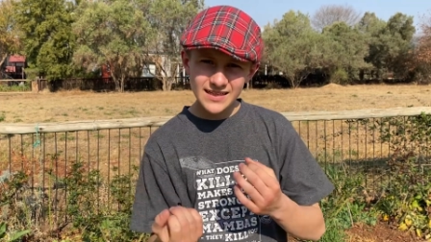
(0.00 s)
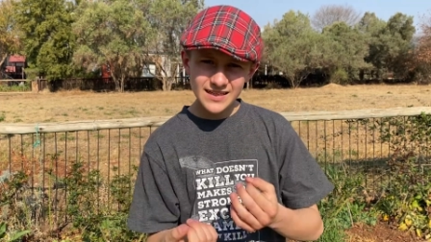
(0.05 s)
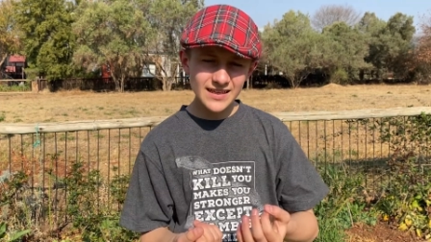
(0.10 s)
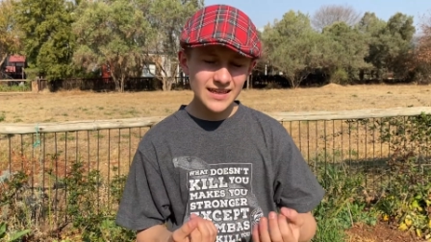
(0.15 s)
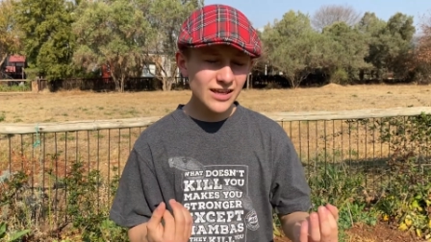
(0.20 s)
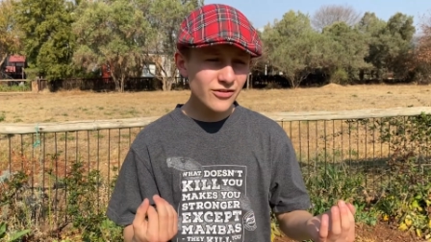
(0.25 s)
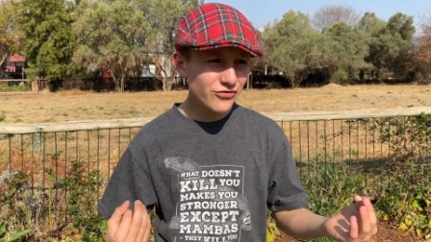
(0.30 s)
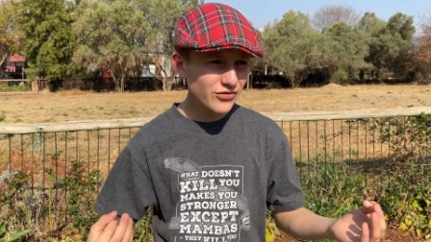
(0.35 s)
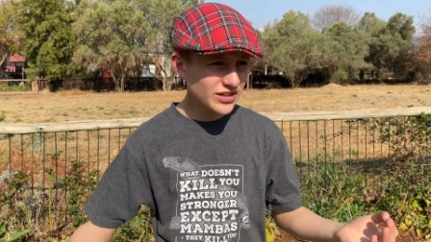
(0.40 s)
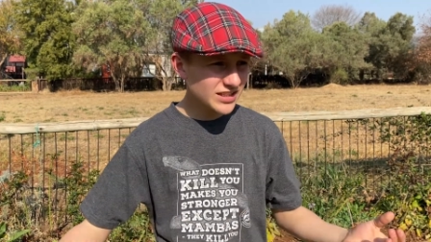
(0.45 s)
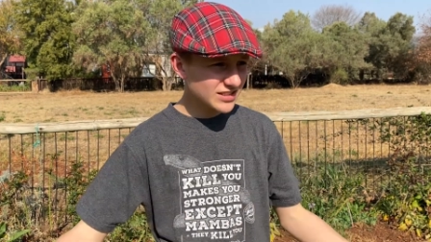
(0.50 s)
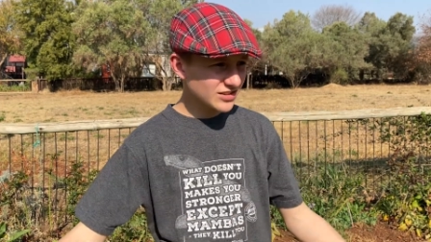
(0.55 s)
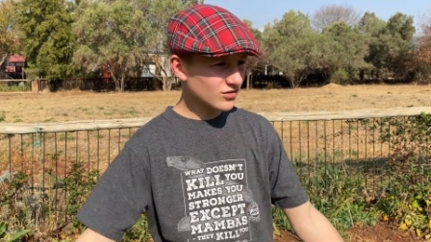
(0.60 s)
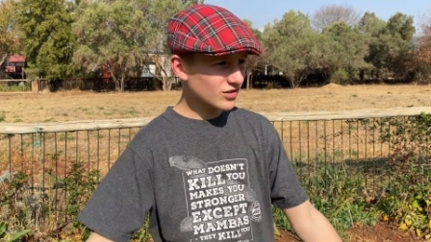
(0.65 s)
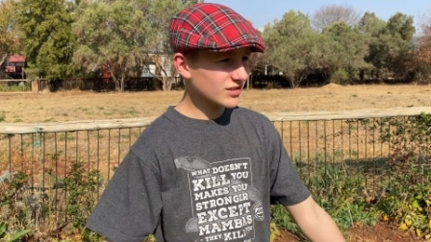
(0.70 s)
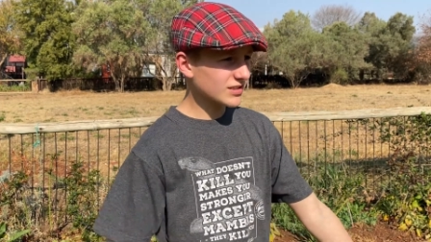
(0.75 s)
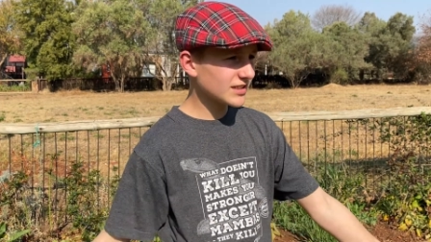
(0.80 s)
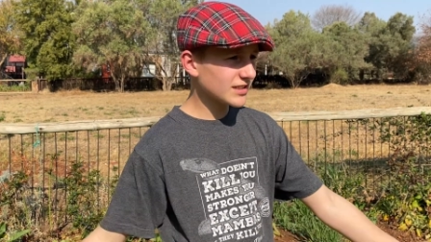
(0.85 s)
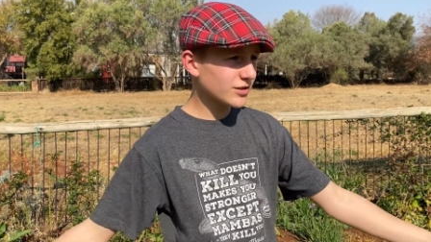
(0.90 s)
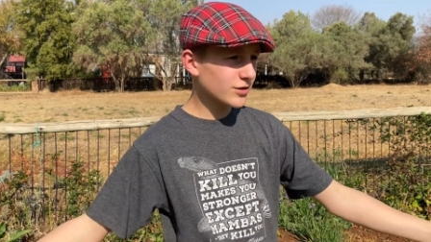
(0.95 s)
if it's
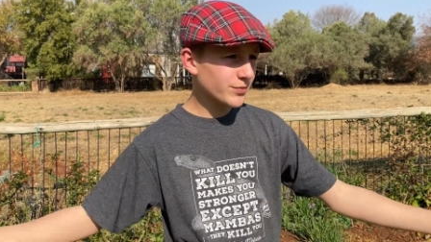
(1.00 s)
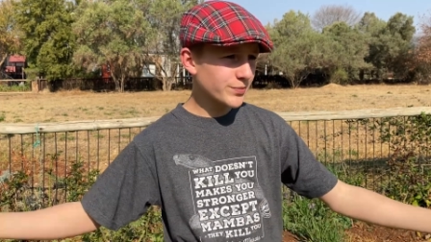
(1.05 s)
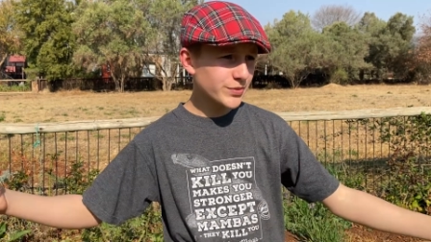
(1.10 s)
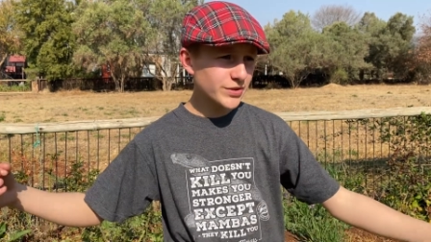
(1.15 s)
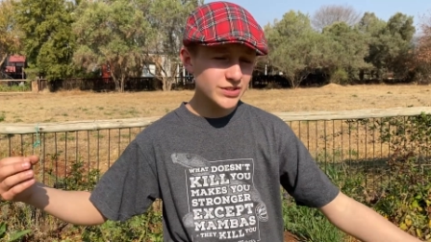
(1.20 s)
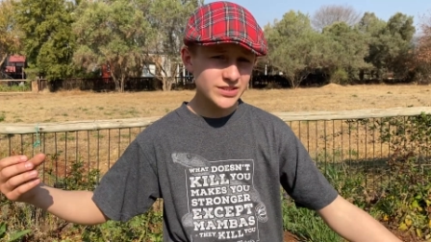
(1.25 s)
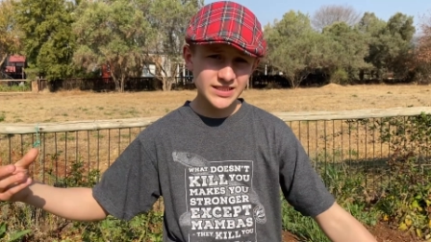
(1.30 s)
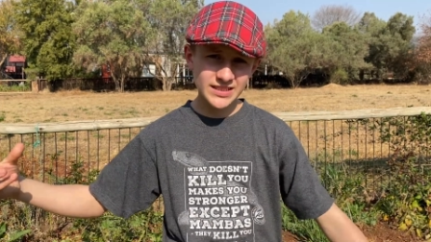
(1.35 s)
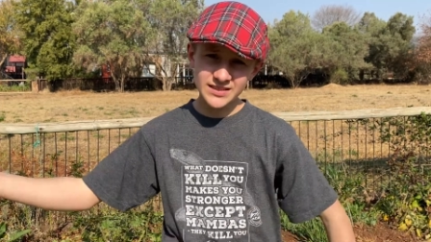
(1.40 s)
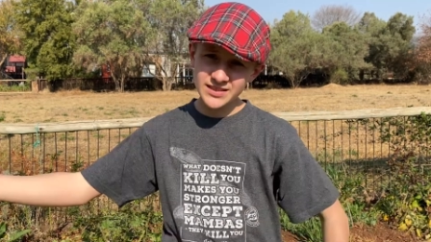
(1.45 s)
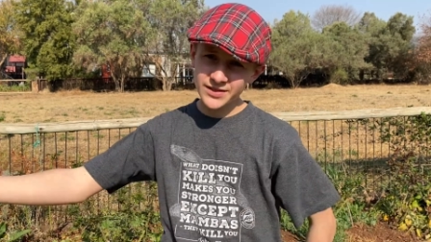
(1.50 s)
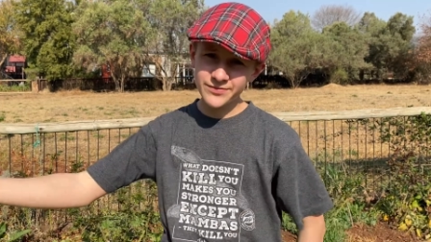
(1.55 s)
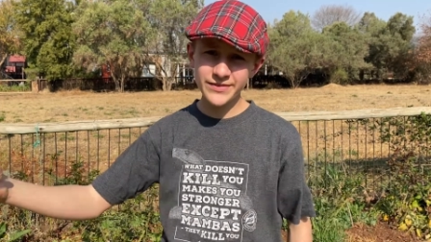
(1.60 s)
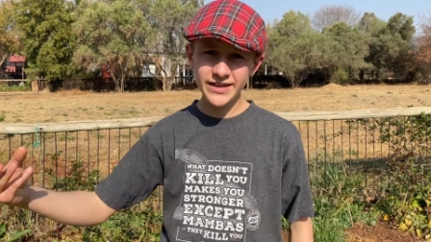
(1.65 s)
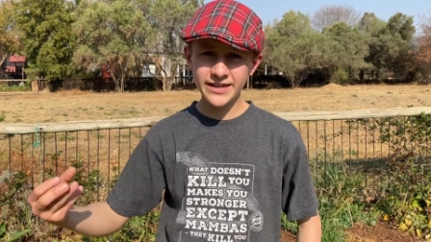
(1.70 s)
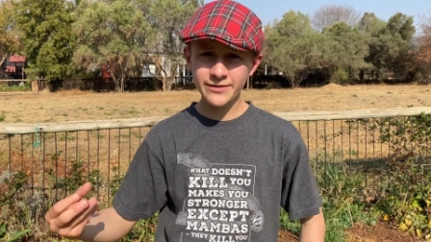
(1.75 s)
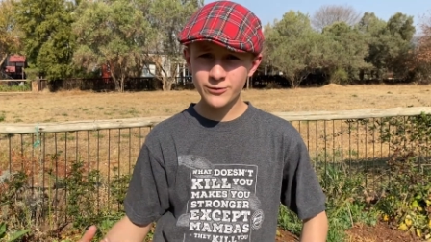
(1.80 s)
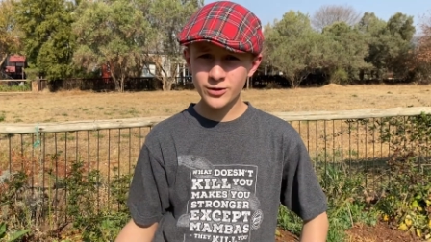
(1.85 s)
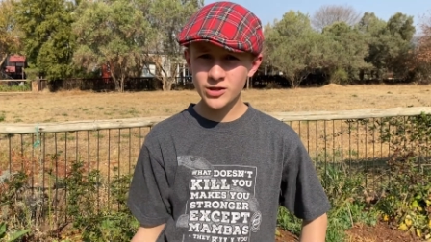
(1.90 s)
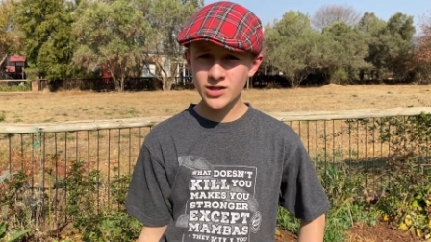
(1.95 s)
not decomposed, then some
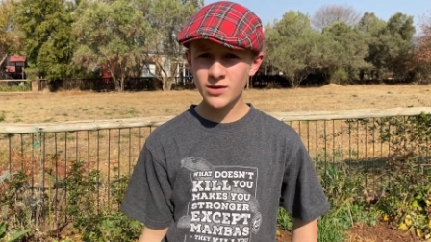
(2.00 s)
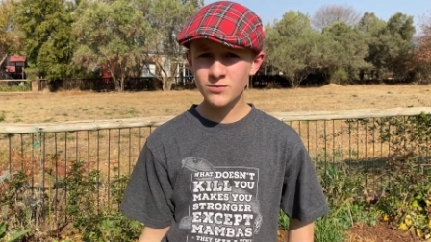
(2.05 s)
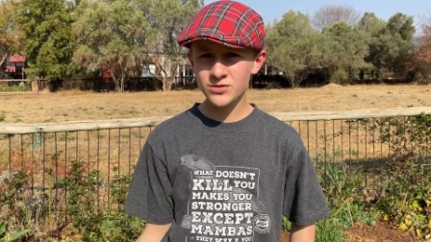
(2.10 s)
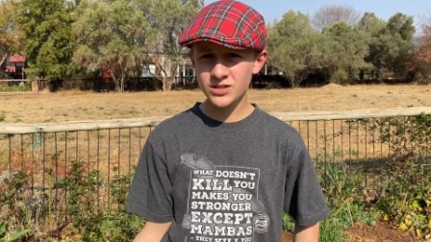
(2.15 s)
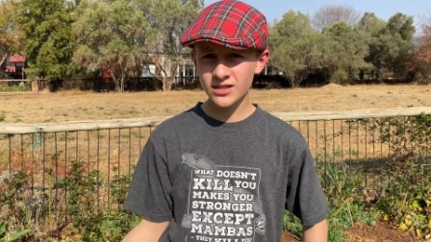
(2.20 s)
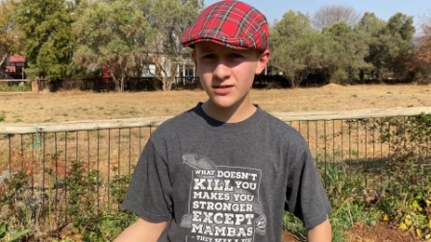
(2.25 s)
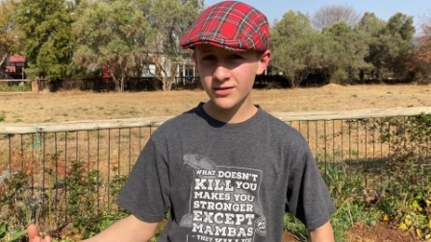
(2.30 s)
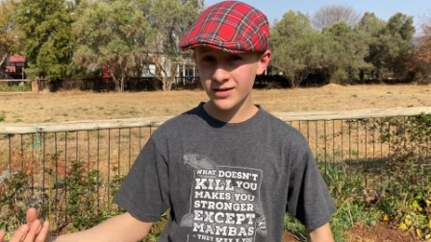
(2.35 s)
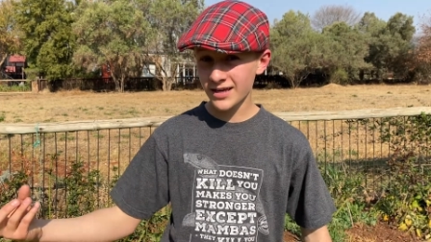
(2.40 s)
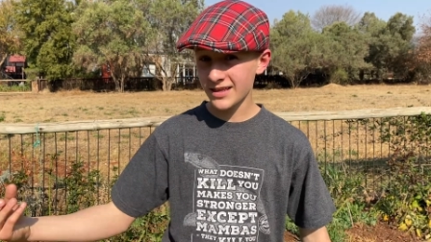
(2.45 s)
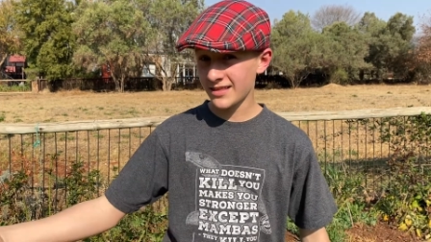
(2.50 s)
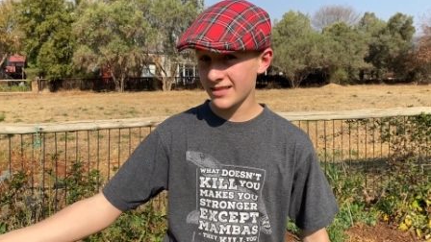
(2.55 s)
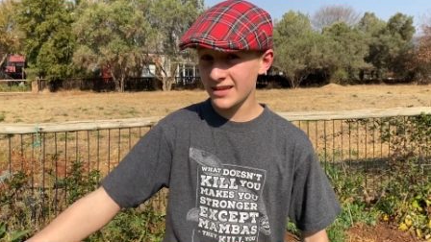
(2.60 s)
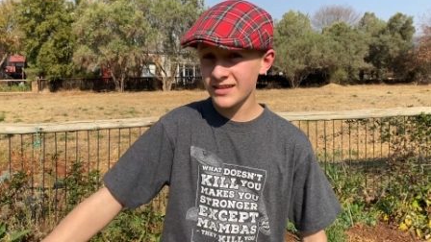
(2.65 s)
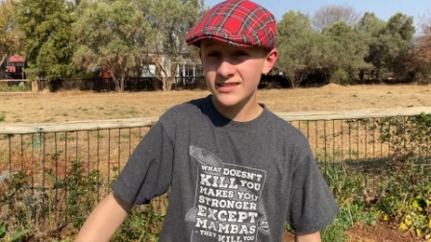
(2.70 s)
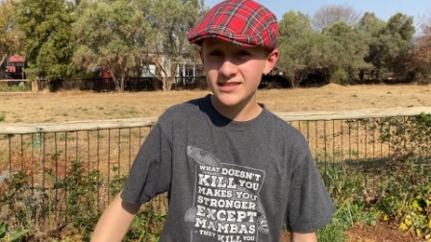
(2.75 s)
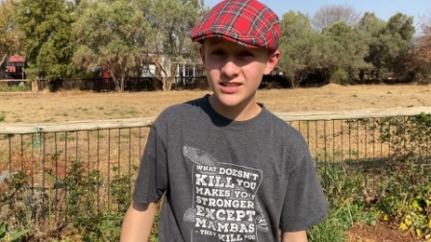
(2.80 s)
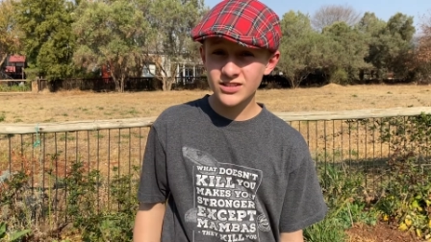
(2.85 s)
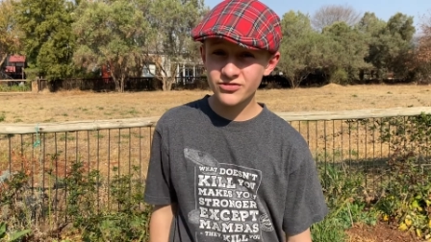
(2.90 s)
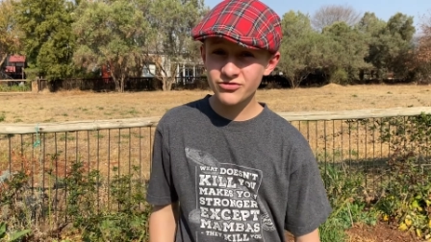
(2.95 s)
animal comes along and
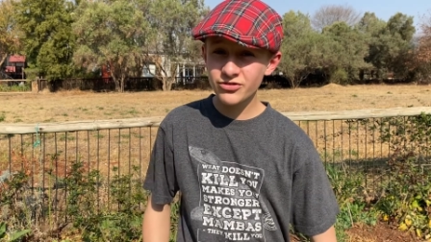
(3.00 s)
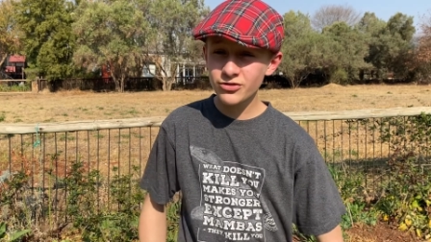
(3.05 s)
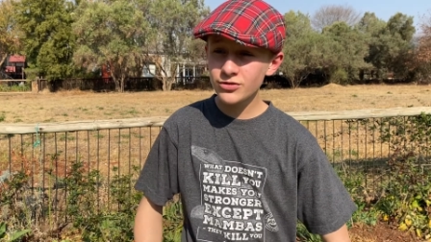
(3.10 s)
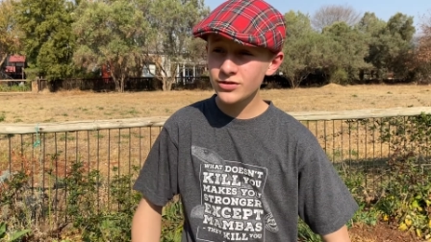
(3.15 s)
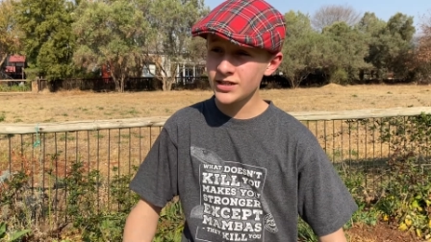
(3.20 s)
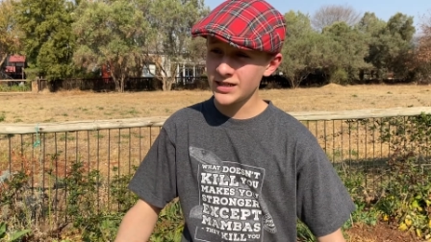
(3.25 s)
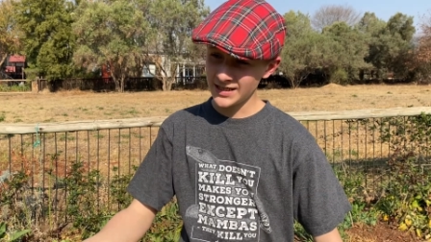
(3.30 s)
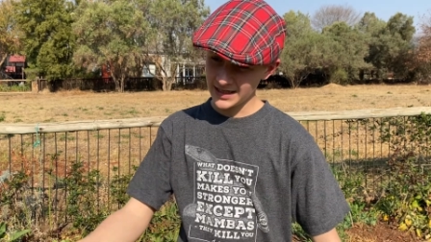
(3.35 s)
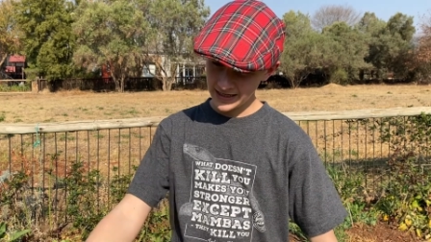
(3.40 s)
thinks it's food,